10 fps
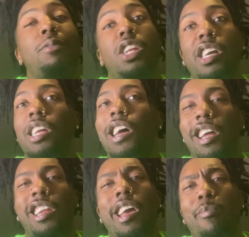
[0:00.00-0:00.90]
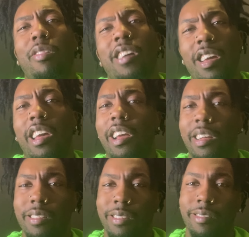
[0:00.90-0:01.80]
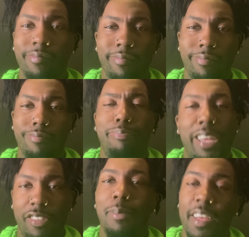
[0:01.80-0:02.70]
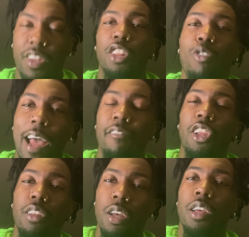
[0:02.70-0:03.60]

gonna tell you, not a damn thing. Bitch, I'm living and thriving and,